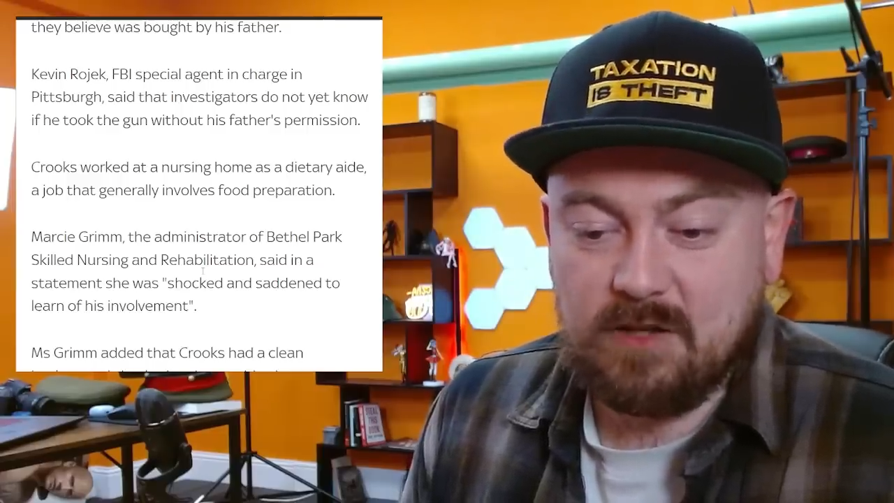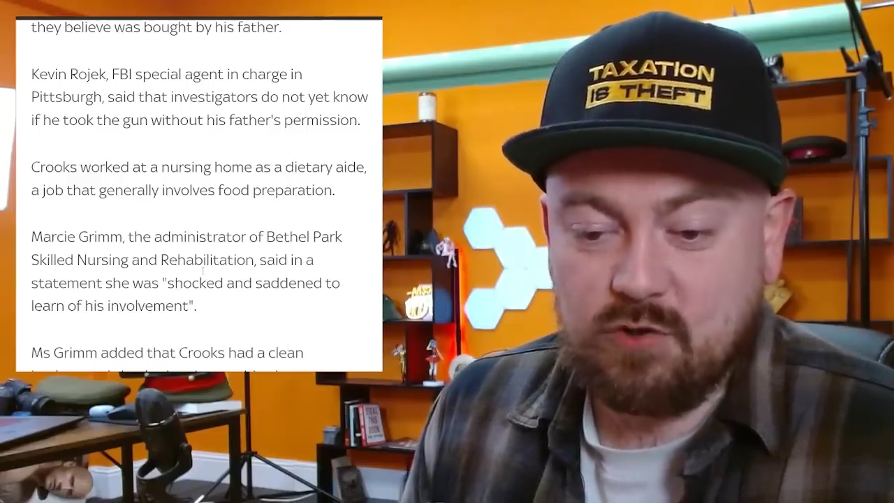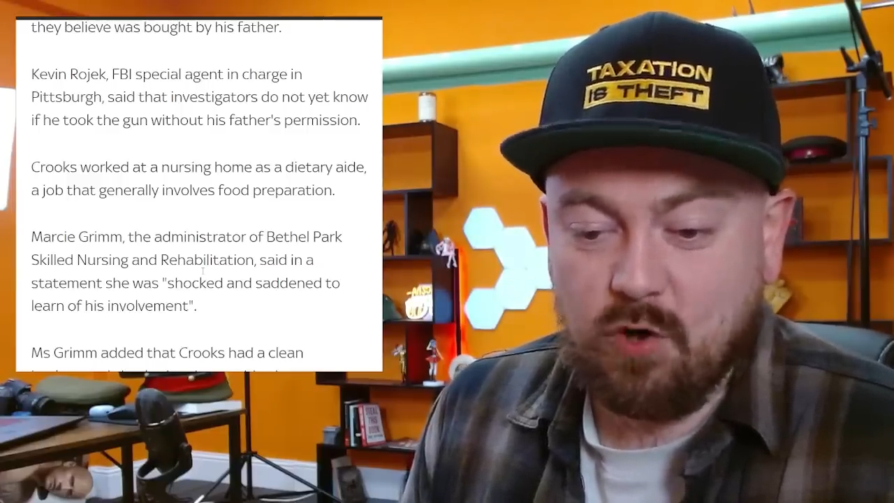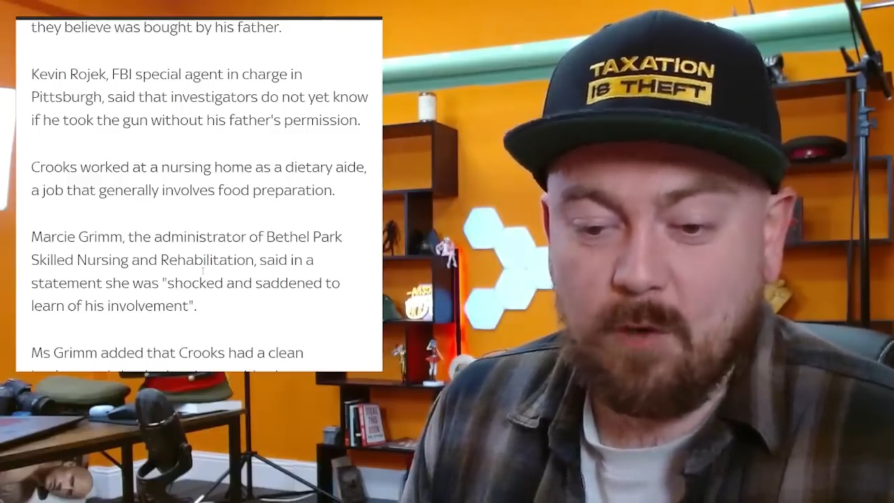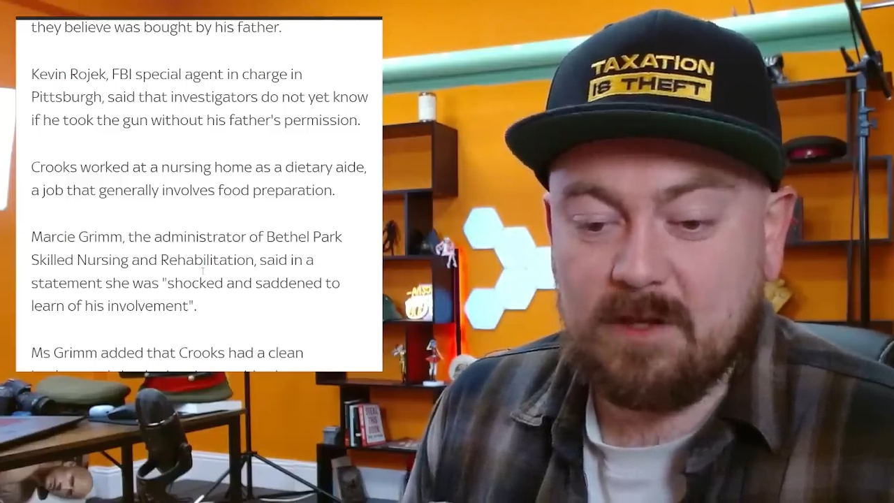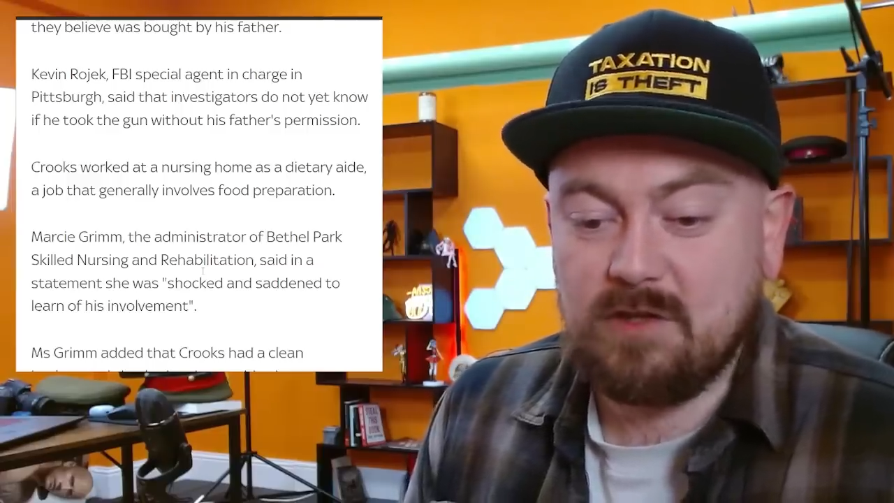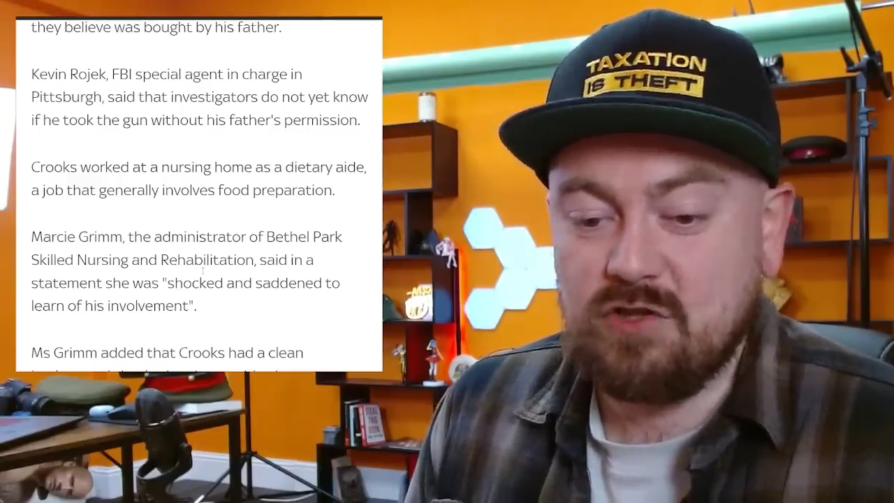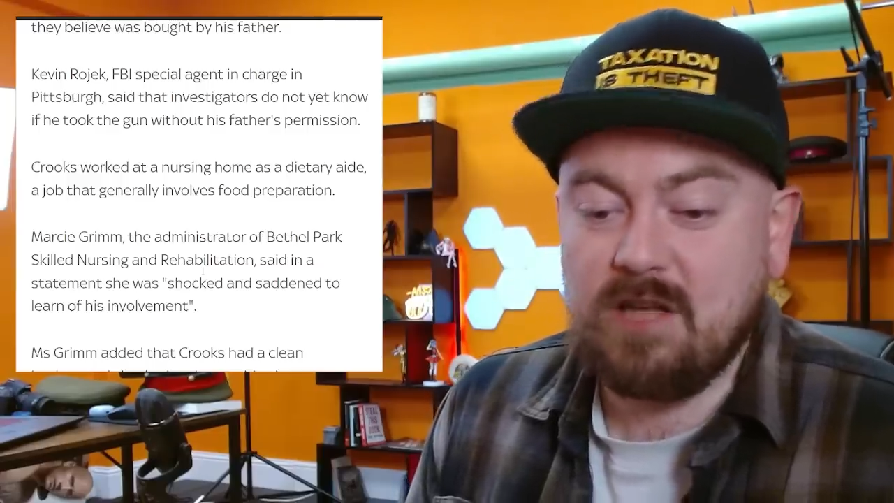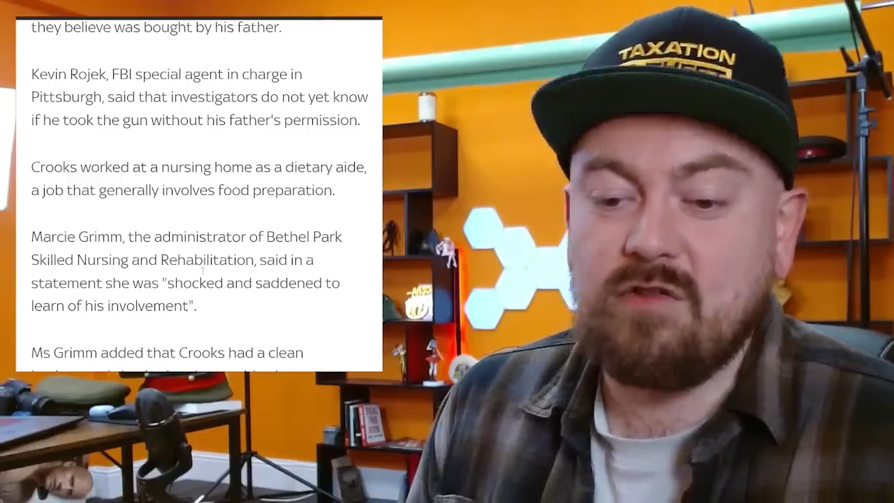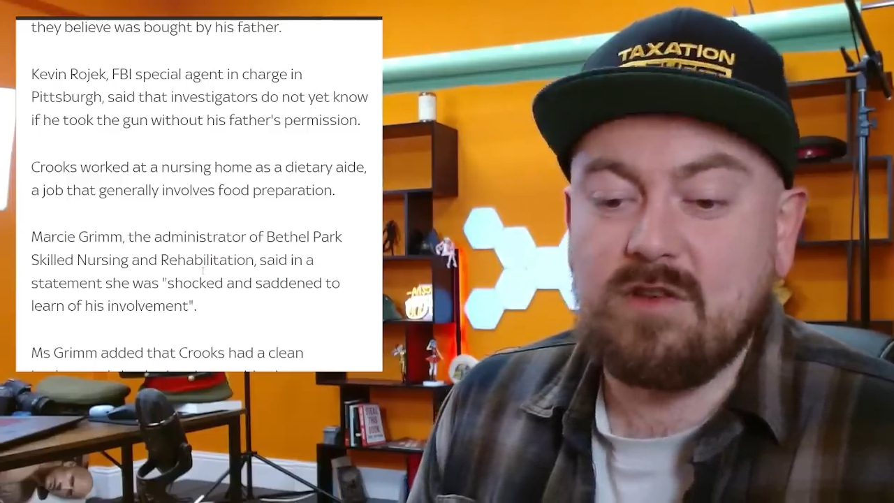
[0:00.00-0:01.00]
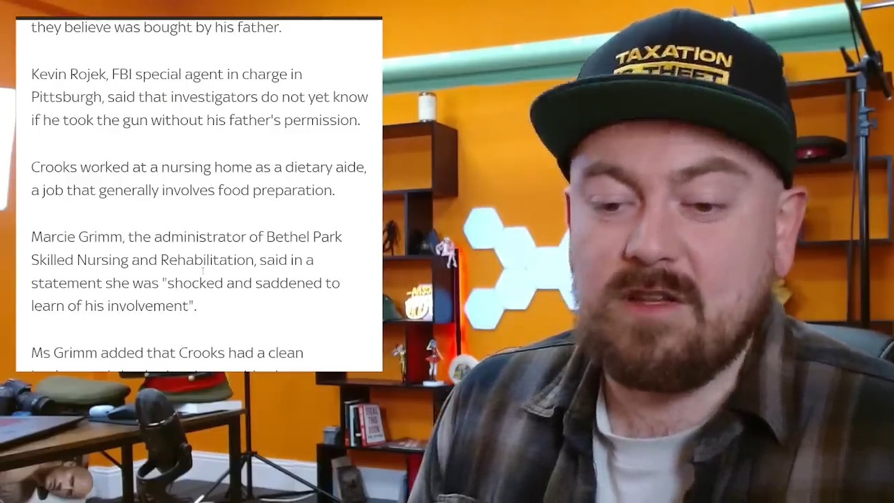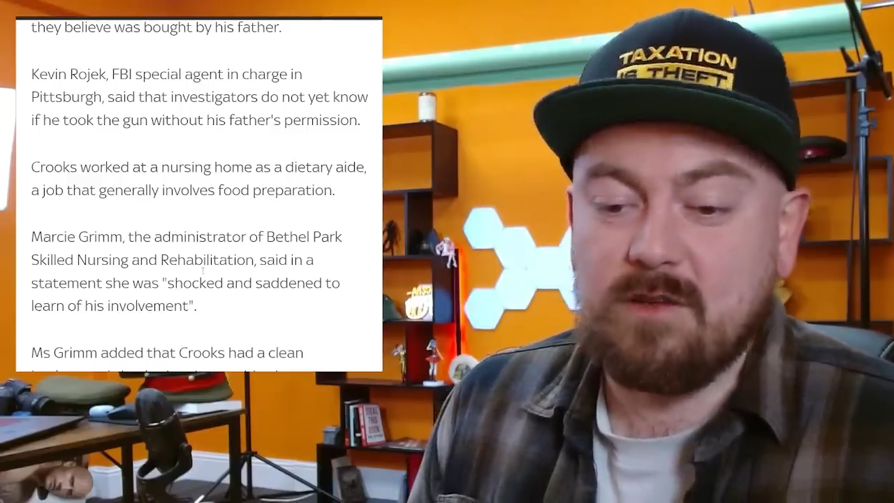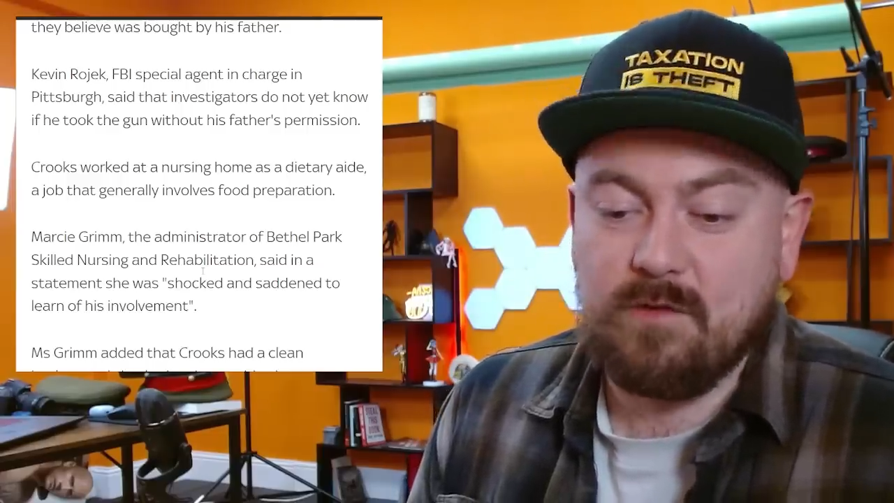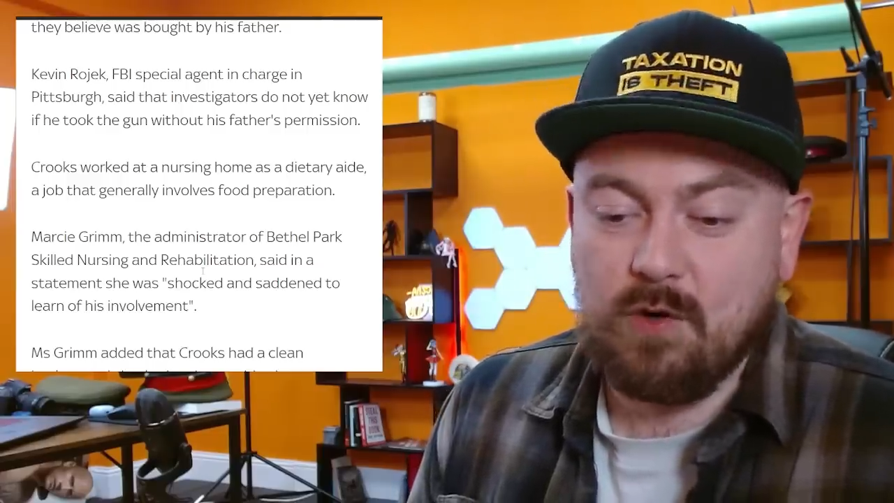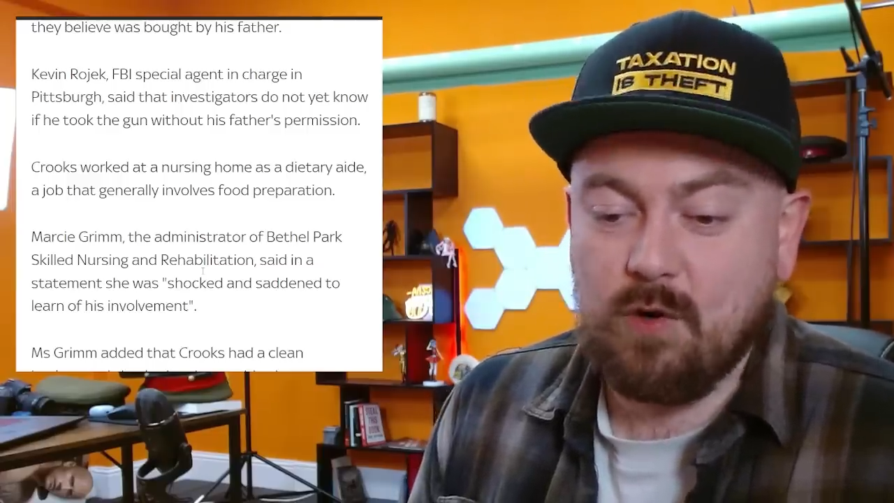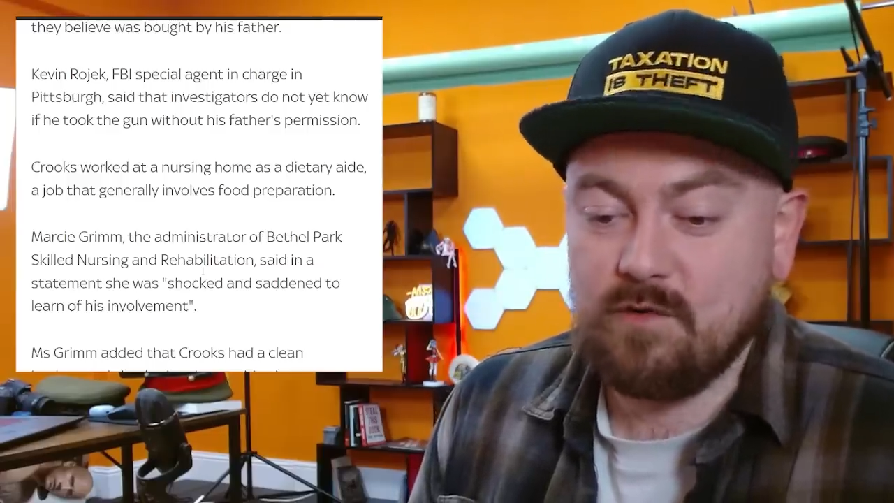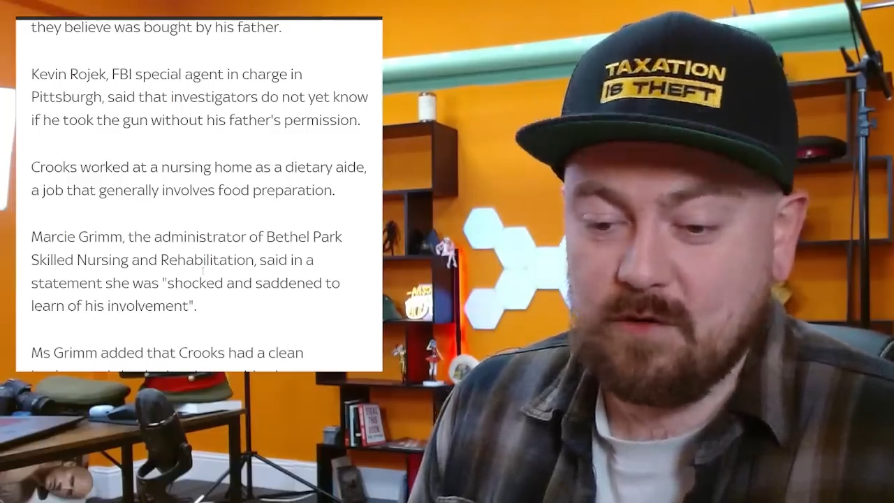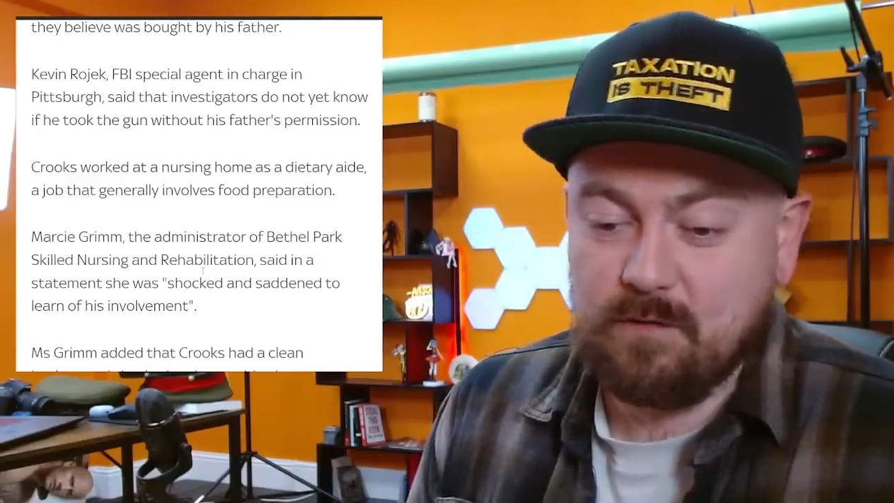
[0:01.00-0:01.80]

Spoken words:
a job that generally involves